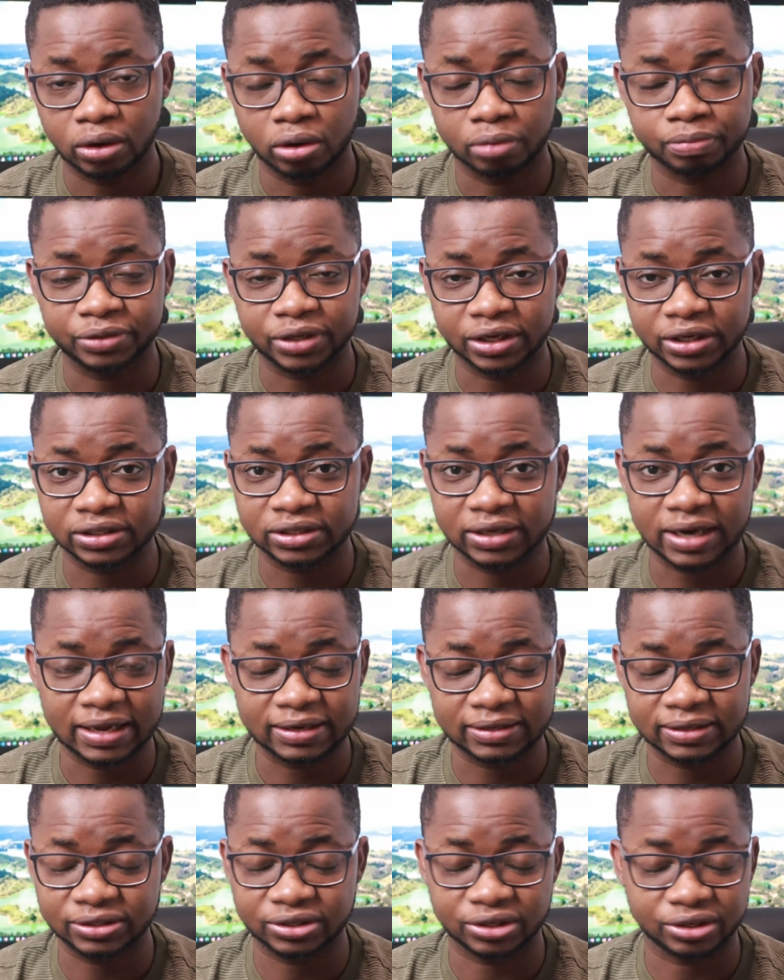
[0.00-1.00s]
updates
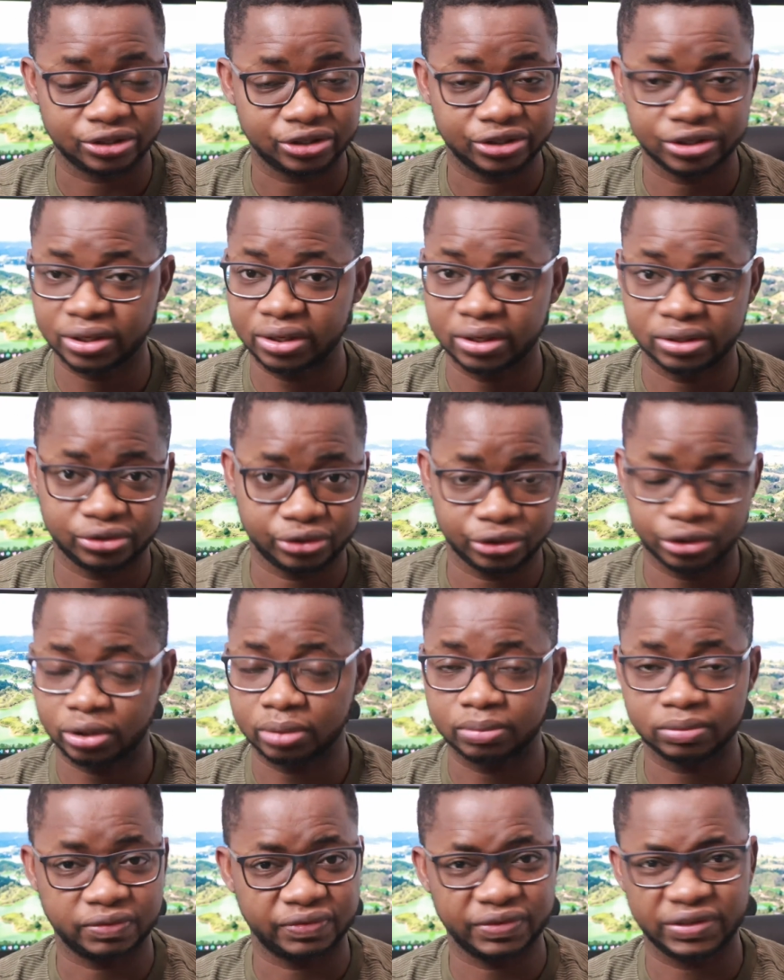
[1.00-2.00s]
like this are shared,
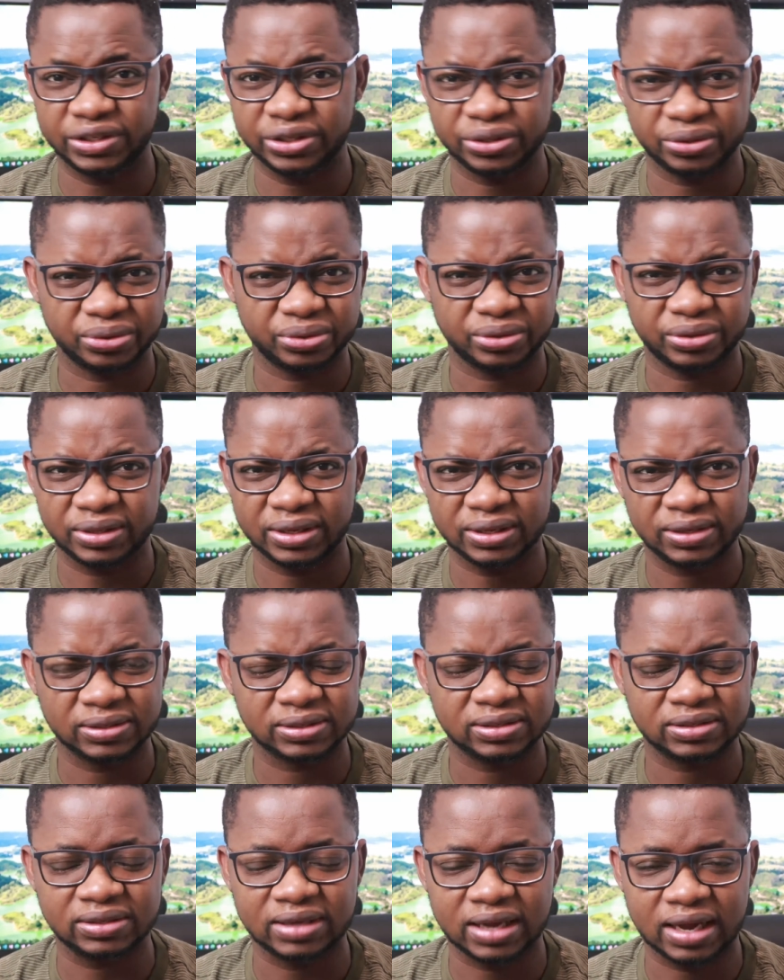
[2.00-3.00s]
jobs, videos,
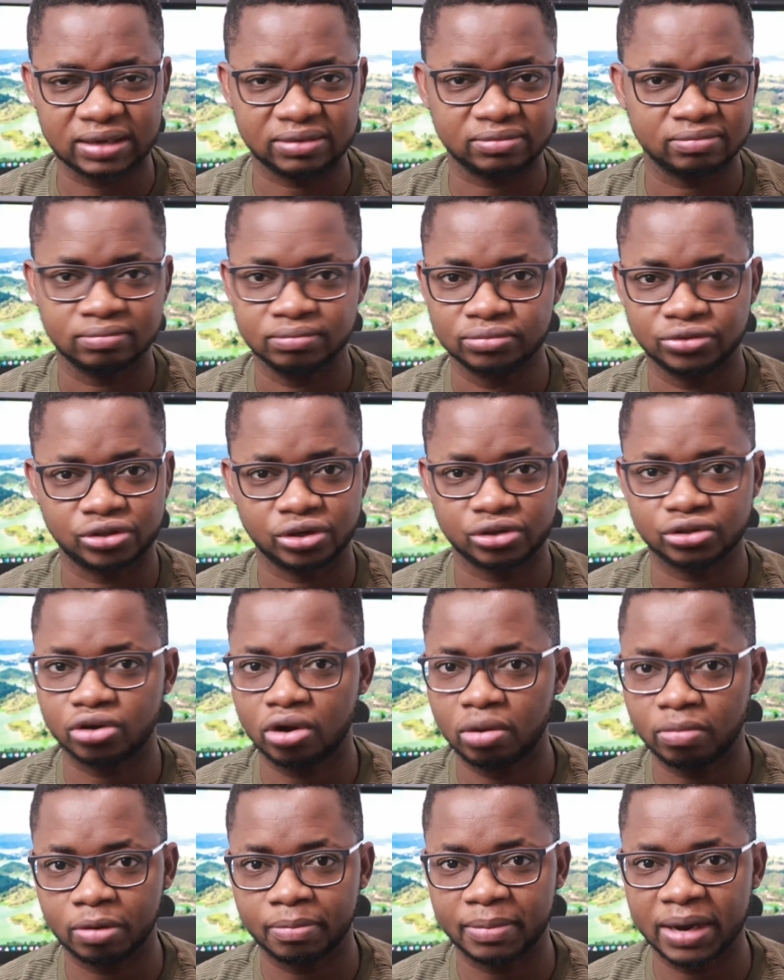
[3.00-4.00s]
things that just
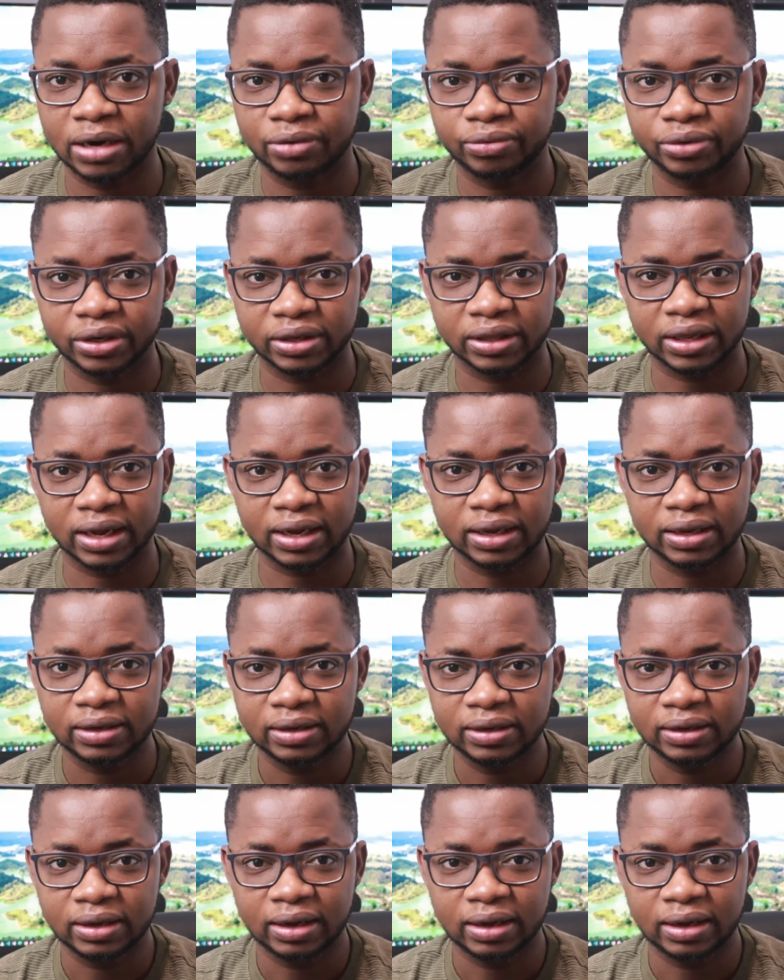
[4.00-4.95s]
come on my radar